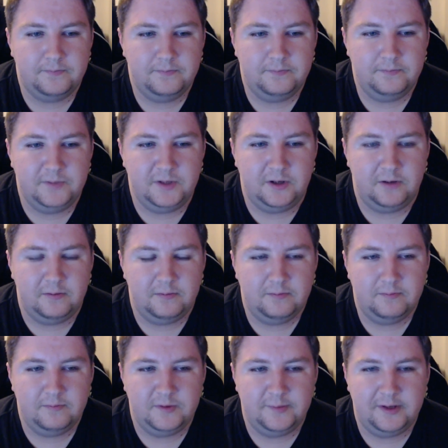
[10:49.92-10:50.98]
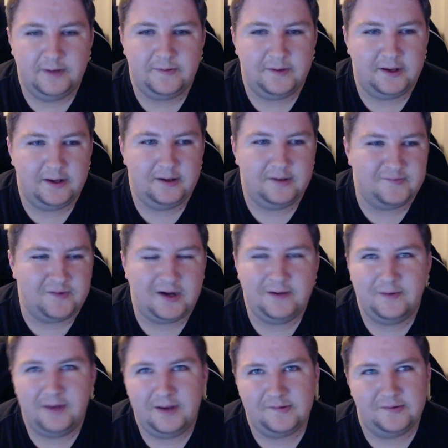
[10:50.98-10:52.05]
you know, you may think a five
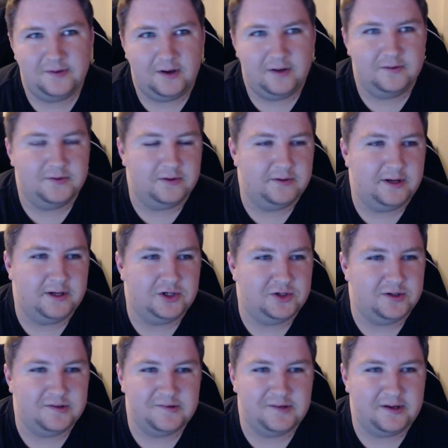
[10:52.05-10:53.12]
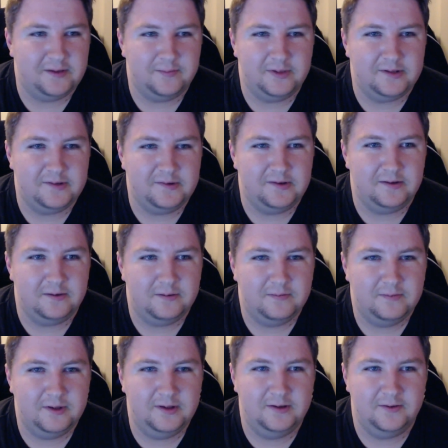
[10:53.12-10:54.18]
thousand dollar donation, it's not a big deal,
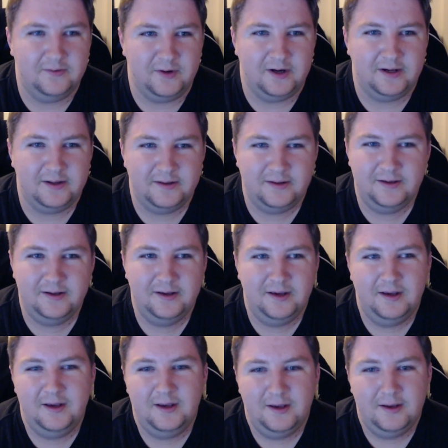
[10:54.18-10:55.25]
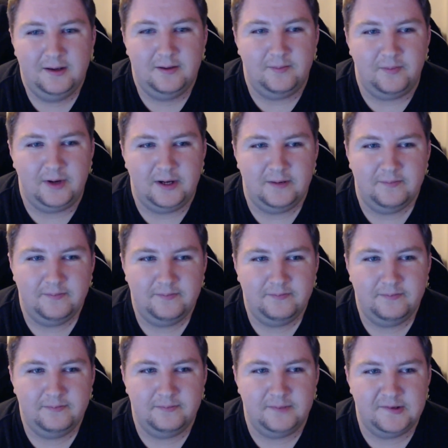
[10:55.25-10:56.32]
right? But
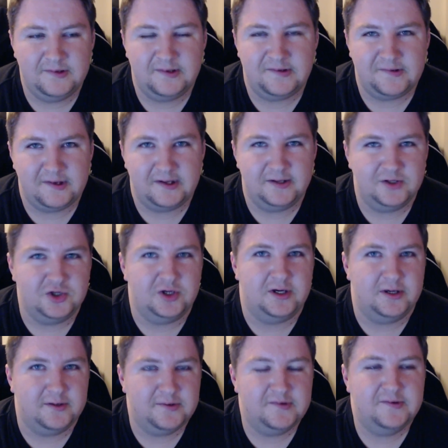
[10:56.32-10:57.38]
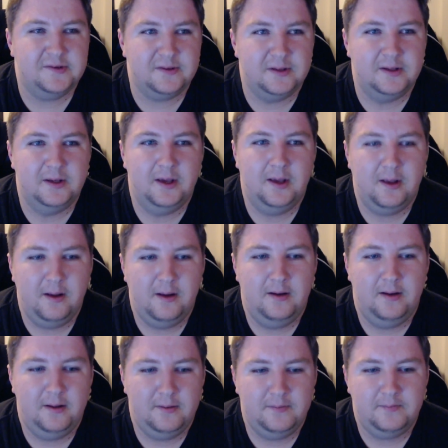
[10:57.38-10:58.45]
this is a second chance
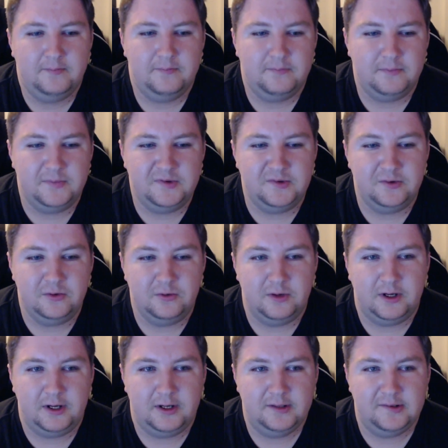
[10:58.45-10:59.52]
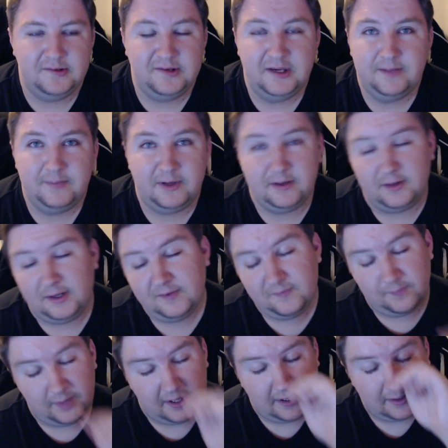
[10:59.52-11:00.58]
to uh, to take my
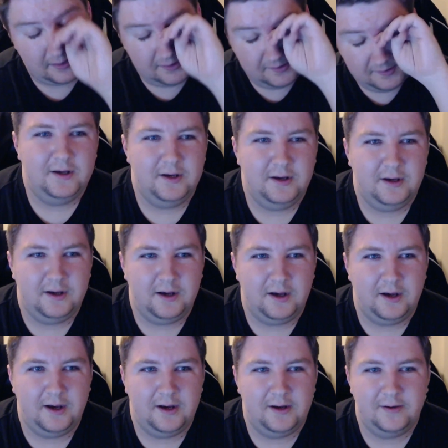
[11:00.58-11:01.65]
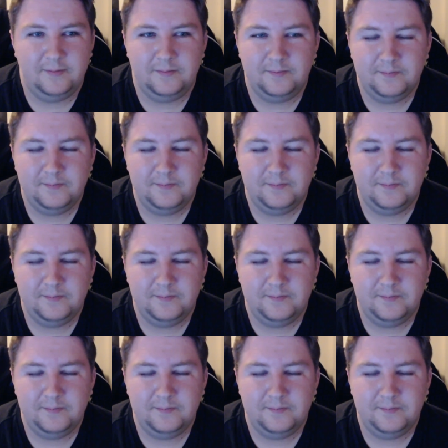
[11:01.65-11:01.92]
life back. Um,